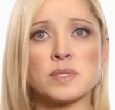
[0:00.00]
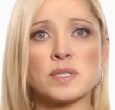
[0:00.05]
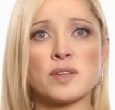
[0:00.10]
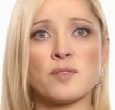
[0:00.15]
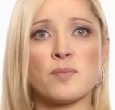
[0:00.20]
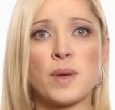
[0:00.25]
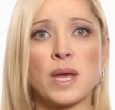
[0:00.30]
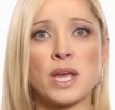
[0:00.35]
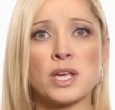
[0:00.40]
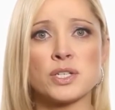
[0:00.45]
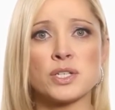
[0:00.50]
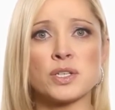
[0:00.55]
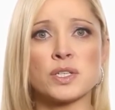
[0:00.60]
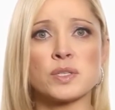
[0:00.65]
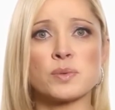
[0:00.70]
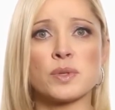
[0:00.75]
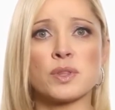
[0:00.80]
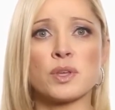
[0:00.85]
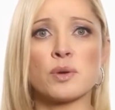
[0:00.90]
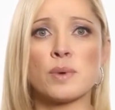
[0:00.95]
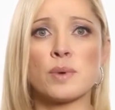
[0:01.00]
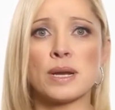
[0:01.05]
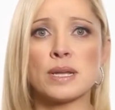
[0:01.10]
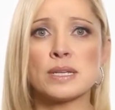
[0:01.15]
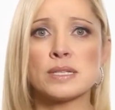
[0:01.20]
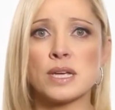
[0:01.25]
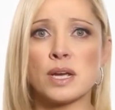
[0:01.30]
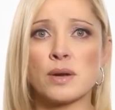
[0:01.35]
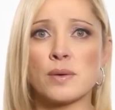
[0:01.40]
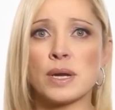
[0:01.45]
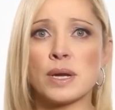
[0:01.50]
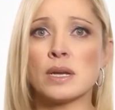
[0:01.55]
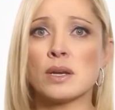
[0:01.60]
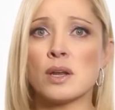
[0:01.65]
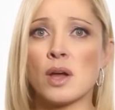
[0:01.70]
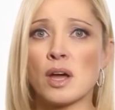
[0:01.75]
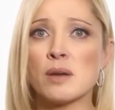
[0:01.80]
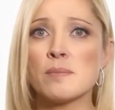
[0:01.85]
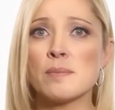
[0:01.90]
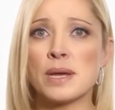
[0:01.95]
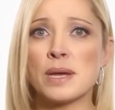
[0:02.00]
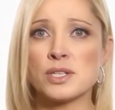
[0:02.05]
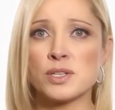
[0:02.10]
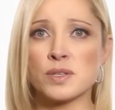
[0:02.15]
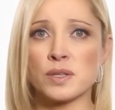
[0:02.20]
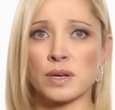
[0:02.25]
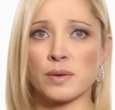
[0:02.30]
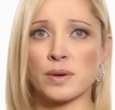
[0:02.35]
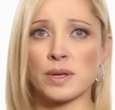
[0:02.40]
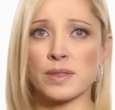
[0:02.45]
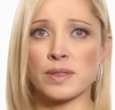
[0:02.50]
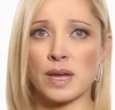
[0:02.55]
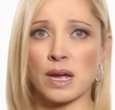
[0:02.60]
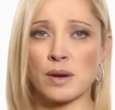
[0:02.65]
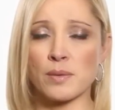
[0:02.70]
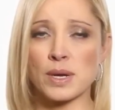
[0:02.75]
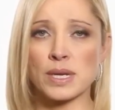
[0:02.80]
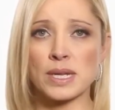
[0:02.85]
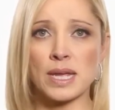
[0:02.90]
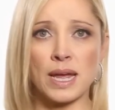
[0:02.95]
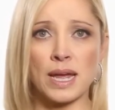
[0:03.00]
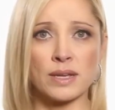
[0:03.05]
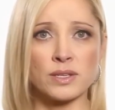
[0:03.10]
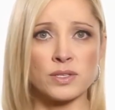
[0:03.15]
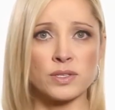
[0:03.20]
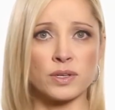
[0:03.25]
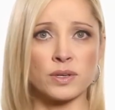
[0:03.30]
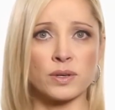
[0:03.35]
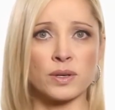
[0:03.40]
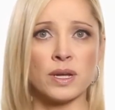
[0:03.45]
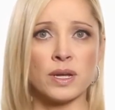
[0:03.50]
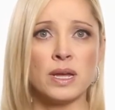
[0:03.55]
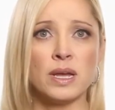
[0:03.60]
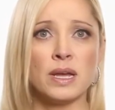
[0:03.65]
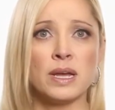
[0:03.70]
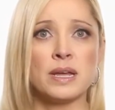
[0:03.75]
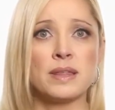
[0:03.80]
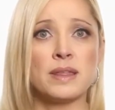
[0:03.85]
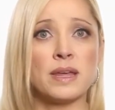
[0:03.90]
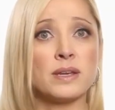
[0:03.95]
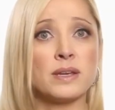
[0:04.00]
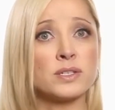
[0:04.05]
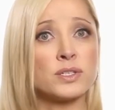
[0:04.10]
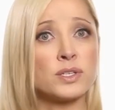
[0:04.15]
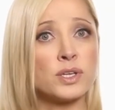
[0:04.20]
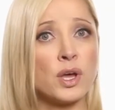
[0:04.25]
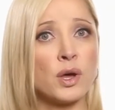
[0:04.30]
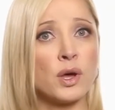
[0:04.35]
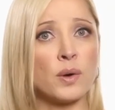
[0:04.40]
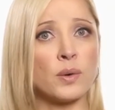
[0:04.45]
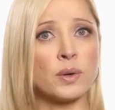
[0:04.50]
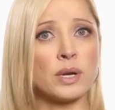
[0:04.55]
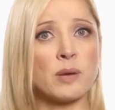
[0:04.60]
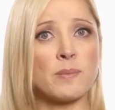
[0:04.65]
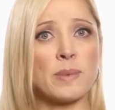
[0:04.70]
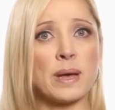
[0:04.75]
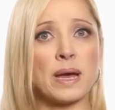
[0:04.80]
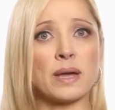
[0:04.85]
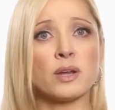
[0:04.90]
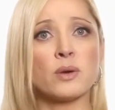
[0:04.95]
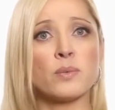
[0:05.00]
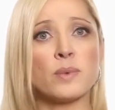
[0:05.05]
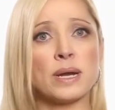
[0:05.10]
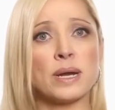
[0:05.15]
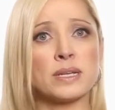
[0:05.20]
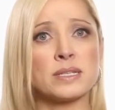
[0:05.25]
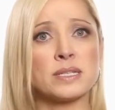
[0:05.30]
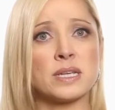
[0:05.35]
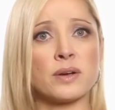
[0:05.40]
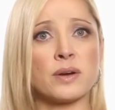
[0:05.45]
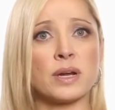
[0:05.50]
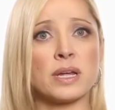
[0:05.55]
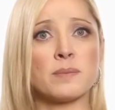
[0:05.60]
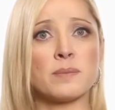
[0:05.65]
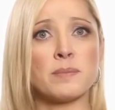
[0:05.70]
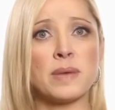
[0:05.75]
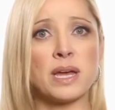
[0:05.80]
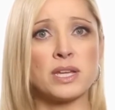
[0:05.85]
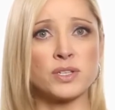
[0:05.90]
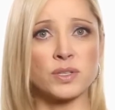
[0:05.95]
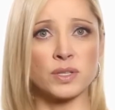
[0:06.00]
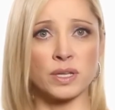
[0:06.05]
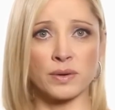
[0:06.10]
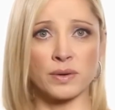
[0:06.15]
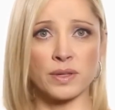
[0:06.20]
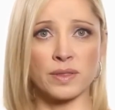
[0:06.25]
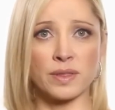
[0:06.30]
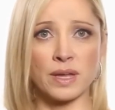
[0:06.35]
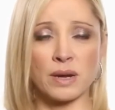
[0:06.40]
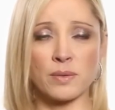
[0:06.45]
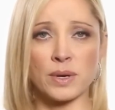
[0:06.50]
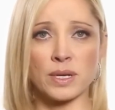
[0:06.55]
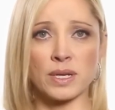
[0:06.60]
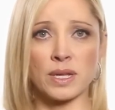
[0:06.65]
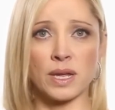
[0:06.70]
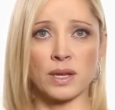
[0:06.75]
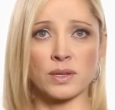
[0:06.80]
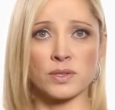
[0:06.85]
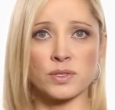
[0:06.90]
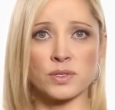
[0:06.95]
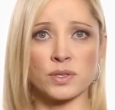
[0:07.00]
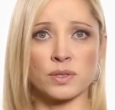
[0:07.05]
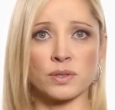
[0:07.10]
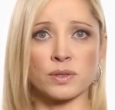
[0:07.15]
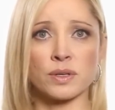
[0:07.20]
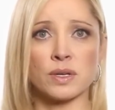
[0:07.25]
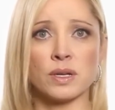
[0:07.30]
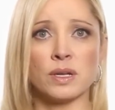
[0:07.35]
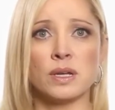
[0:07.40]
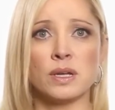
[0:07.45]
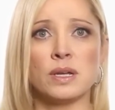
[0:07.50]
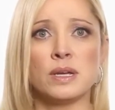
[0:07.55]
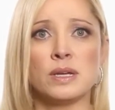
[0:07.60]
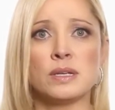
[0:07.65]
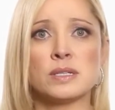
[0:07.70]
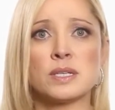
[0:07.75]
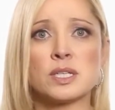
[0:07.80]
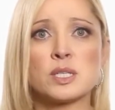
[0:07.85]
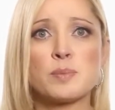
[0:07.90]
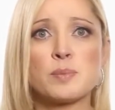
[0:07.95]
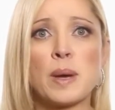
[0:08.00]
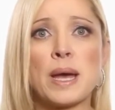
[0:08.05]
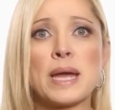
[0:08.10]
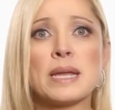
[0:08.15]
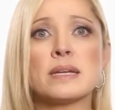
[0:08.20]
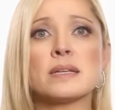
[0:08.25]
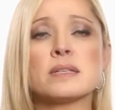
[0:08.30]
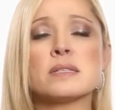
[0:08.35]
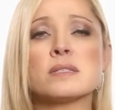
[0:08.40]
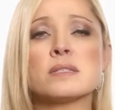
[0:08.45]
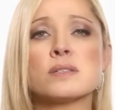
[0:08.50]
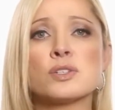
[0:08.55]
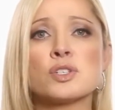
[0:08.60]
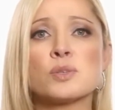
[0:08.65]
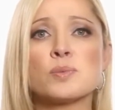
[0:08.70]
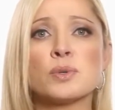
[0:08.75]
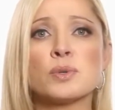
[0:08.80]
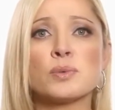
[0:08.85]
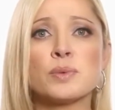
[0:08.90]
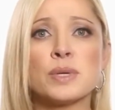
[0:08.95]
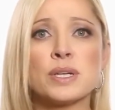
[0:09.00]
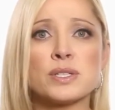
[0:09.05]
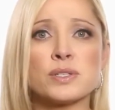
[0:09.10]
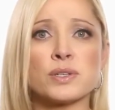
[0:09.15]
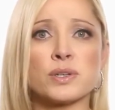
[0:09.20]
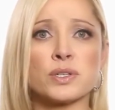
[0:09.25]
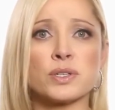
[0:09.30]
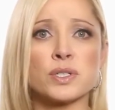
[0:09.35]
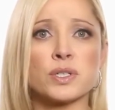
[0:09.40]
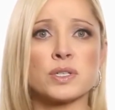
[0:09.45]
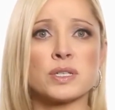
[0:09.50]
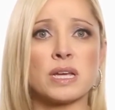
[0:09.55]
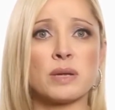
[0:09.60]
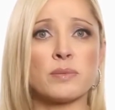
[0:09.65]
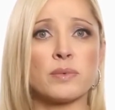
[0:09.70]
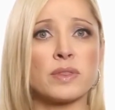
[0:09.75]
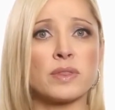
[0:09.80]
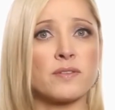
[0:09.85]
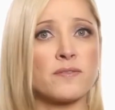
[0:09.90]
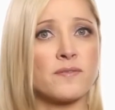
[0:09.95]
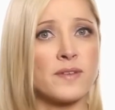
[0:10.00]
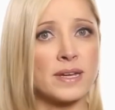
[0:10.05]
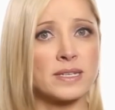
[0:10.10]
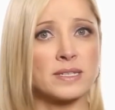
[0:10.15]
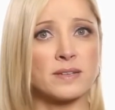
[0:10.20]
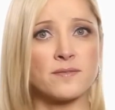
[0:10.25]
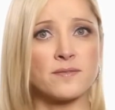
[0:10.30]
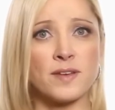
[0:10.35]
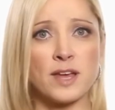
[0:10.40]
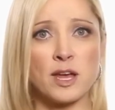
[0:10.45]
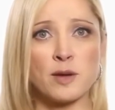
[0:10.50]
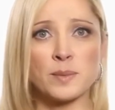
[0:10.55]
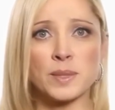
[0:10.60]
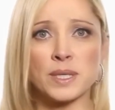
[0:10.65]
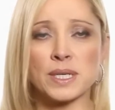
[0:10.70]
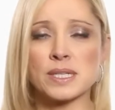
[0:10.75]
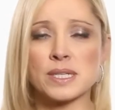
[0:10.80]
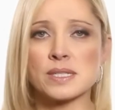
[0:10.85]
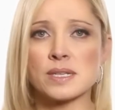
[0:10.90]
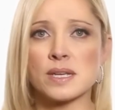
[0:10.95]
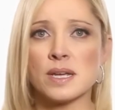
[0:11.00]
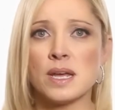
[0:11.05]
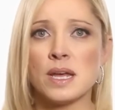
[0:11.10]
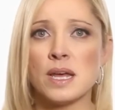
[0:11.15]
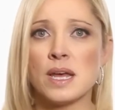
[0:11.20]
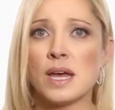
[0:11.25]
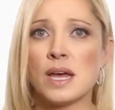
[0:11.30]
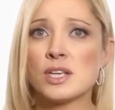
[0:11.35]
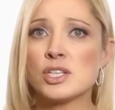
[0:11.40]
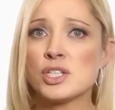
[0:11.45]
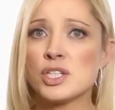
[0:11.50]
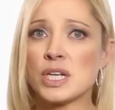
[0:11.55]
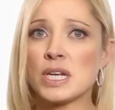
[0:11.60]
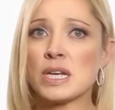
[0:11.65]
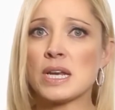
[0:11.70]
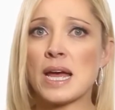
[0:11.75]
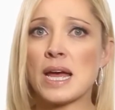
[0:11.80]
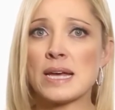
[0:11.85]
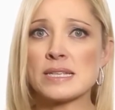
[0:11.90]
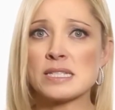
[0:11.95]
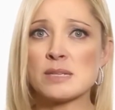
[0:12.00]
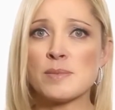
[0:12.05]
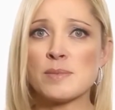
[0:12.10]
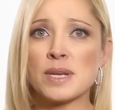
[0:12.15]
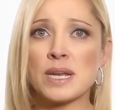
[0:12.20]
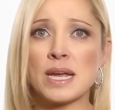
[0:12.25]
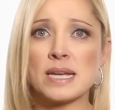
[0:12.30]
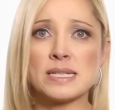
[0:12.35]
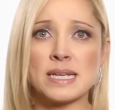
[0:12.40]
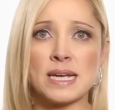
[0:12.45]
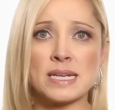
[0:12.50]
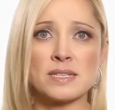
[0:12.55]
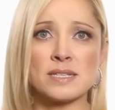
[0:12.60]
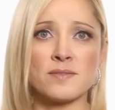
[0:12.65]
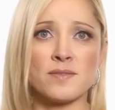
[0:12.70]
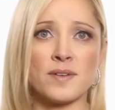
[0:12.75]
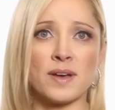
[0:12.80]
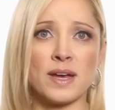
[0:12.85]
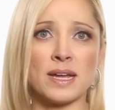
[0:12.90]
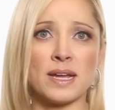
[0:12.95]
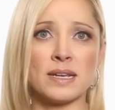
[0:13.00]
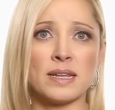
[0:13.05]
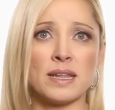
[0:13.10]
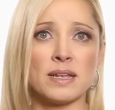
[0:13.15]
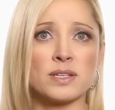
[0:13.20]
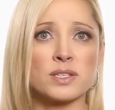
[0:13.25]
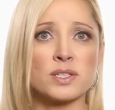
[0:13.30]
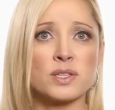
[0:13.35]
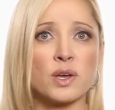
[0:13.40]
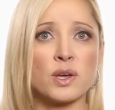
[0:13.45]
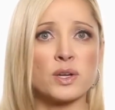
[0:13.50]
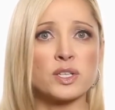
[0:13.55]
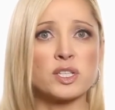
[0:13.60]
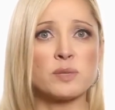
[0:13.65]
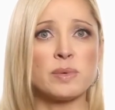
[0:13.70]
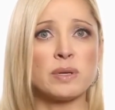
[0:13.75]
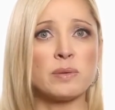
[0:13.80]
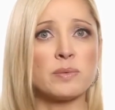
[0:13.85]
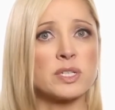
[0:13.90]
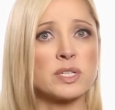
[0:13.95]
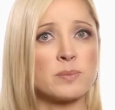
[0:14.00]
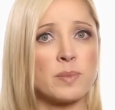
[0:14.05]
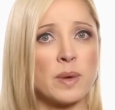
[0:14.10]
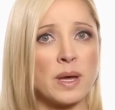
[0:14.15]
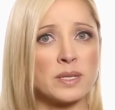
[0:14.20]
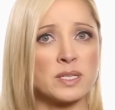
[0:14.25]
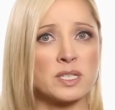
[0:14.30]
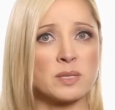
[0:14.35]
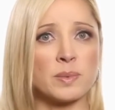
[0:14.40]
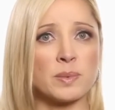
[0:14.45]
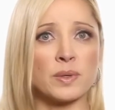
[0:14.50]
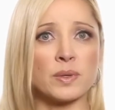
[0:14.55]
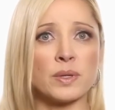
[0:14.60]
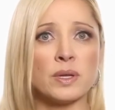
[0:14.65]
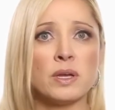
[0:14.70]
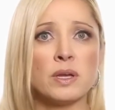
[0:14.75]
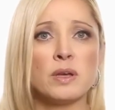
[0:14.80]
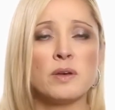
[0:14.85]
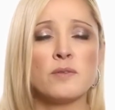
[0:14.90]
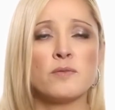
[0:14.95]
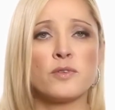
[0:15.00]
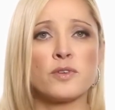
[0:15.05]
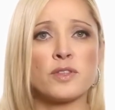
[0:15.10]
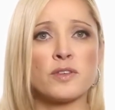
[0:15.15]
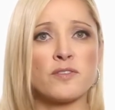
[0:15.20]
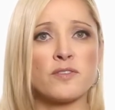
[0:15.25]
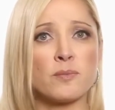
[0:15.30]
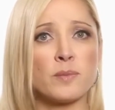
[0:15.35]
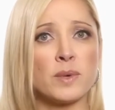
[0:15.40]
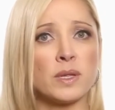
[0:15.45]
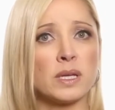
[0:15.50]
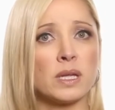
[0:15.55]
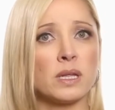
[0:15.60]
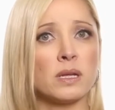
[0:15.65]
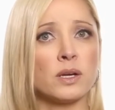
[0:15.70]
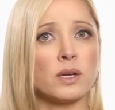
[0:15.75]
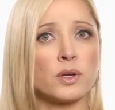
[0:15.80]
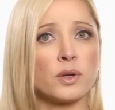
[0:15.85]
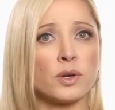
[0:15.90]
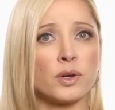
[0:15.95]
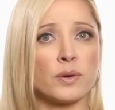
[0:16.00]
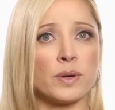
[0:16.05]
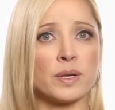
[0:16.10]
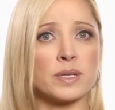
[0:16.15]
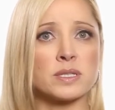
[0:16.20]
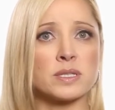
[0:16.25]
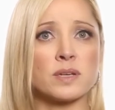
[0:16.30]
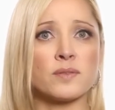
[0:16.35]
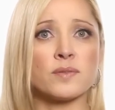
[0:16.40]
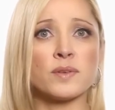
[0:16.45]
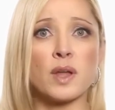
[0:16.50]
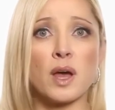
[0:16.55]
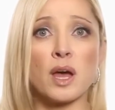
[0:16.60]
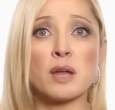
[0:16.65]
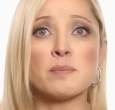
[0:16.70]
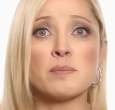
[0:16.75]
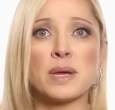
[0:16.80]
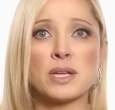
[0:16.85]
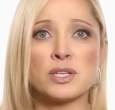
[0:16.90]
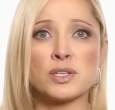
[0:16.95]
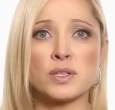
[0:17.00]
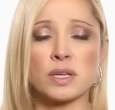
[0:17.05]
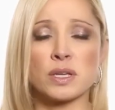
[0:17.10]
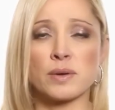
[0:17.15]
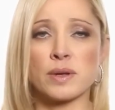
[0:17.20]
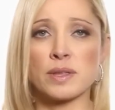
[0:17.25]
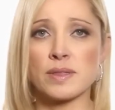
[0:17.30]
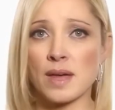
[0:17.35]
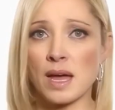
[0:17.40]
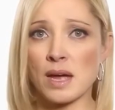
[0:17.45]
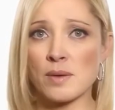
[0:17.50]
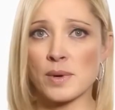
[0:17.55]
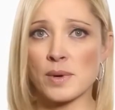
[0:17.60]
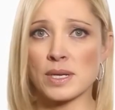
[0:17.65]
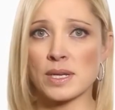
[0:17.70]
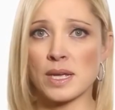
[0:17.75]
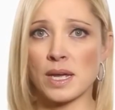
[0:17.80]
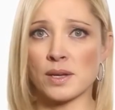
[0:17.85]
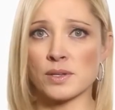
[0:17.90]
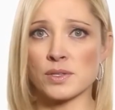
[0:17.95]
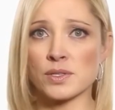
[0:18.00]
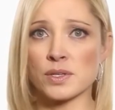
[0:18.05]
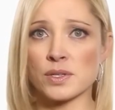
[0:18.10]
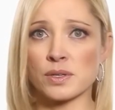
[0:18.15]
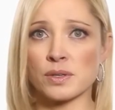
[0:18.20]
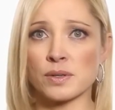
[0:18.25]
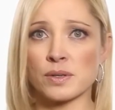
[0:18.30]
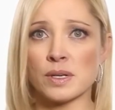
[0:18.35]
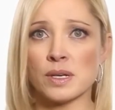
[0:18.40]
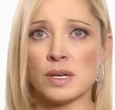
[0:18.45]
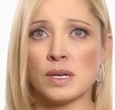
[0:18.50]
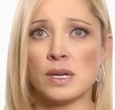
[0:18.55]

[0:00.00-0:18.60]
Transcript: of patients with hereditary non-medullary thyroid cancer than is known about hereditary medullary thyroid cancer. Despite considerable research done with affected families, a gene hasn't been identified that is thought to be responsible for the familial occurrence of non-medullary thyroid cancer.